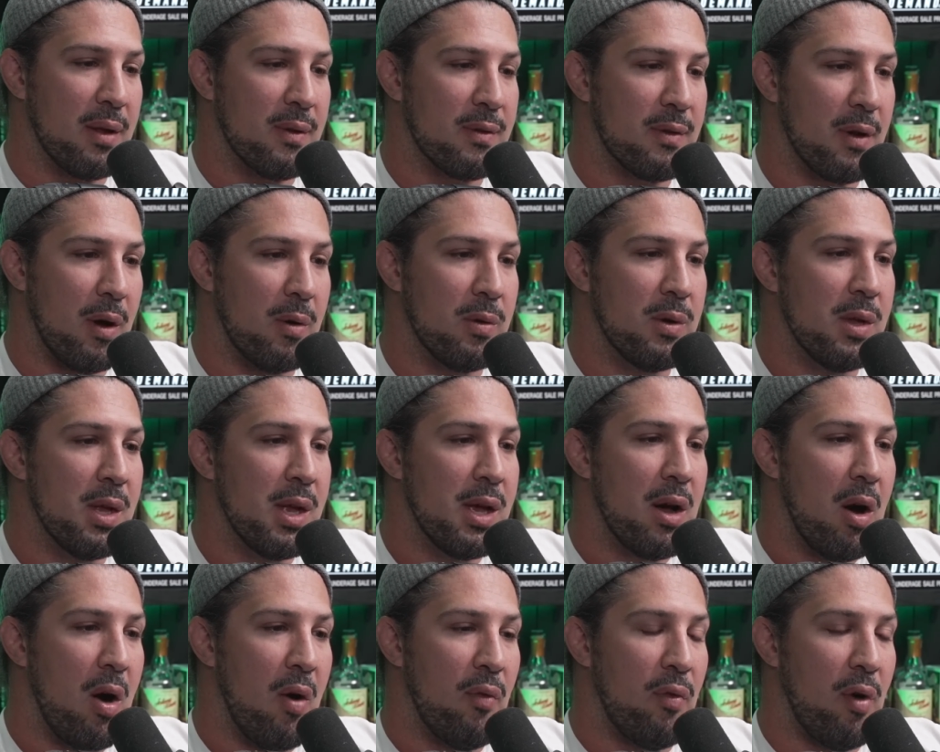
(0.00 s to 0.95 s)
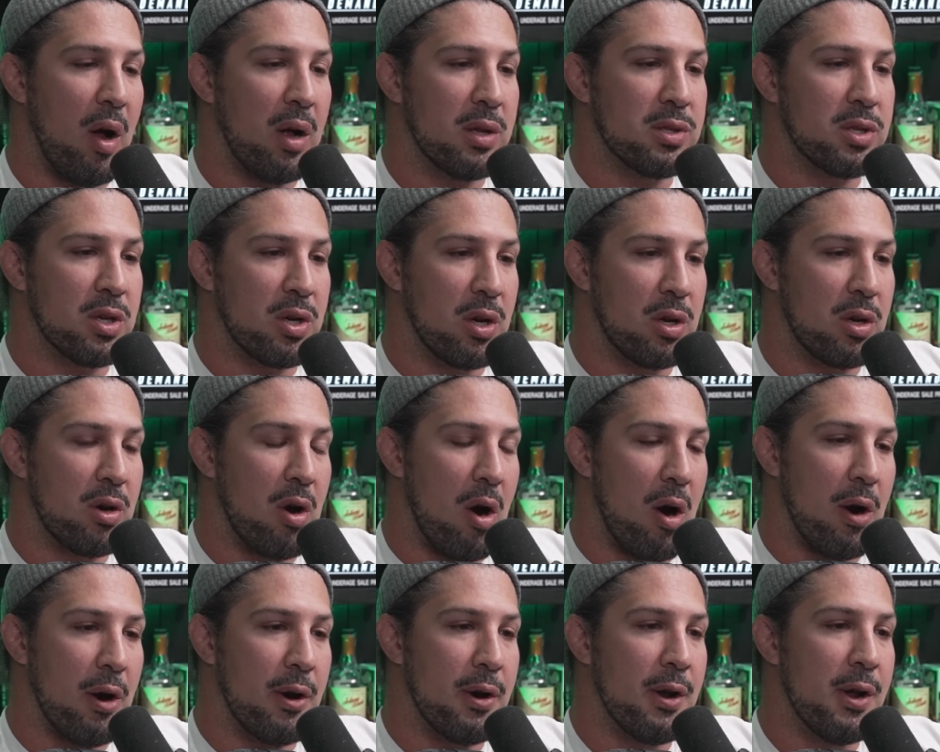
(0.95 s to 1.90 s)
So overall, it's a good
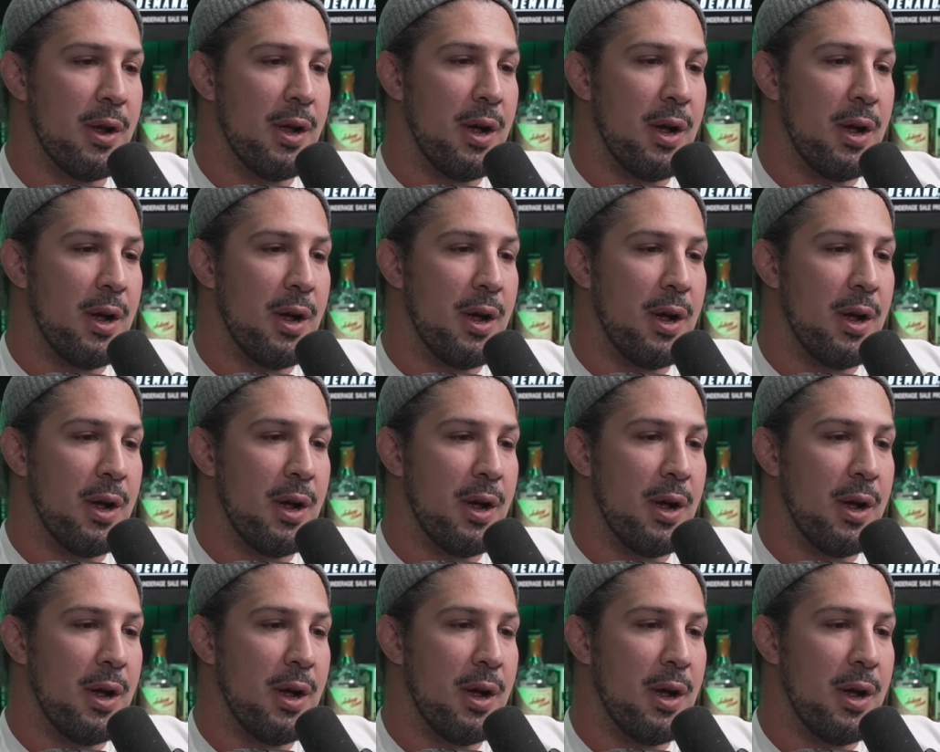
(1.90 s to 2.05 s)
card,